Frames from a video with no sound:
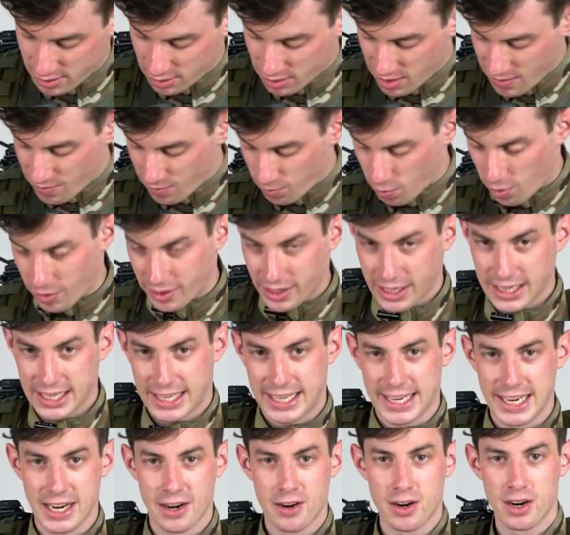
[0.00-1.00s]
So I have one
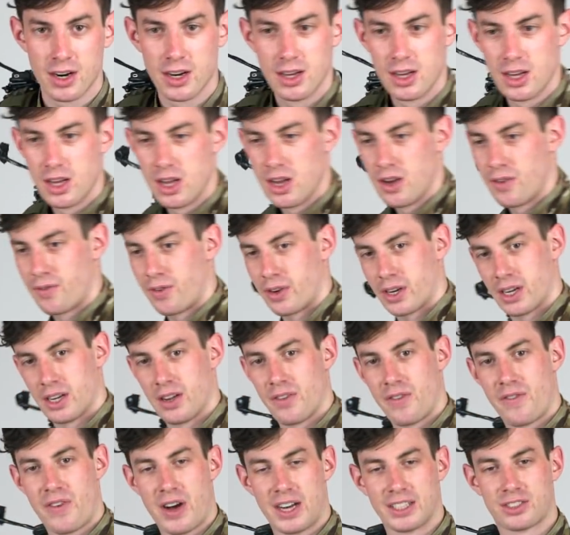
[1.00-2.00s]
here for
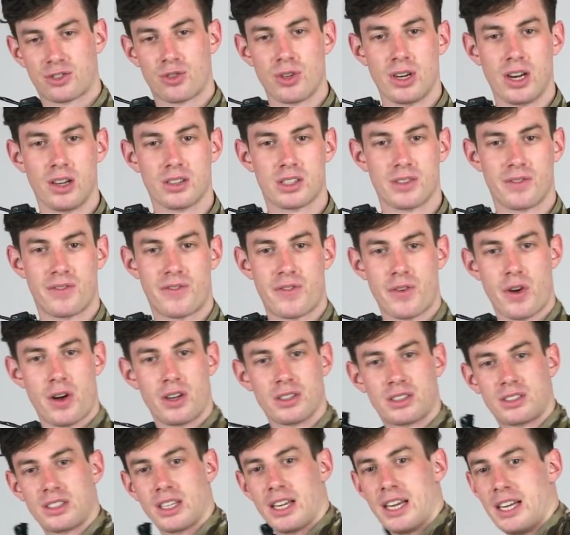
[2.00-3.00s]
the fast reloads in
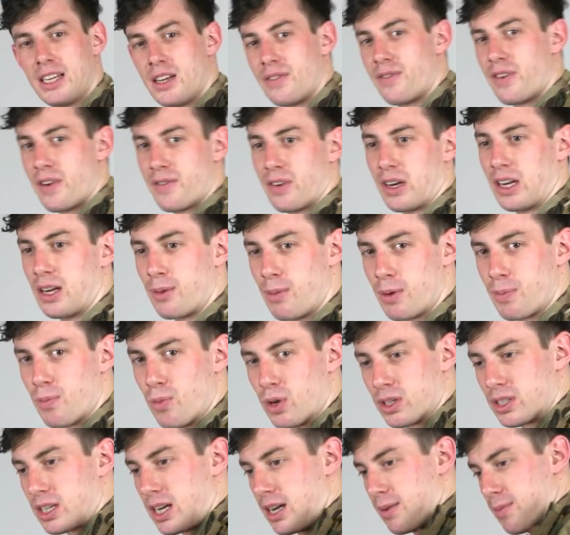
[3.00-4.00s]
front, and if I have a little bit
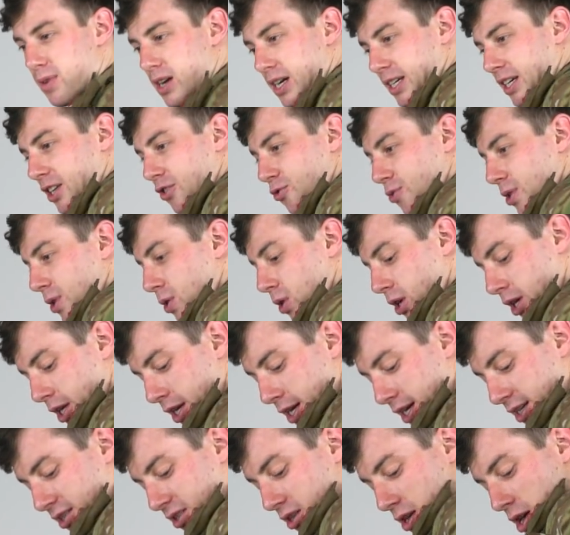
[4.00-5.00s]
more time, I can
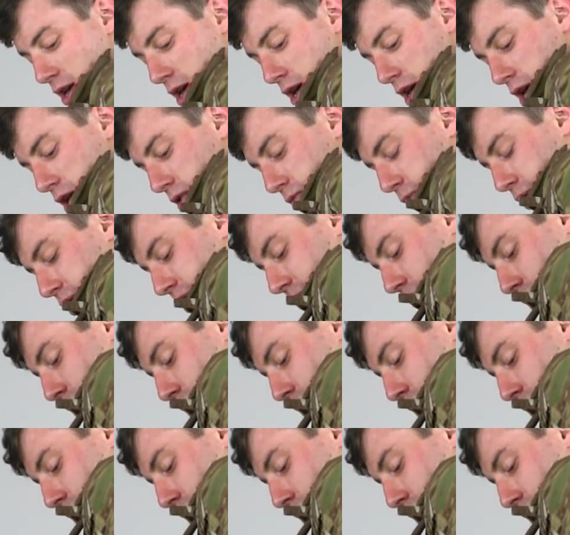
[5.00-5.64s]
reorganize with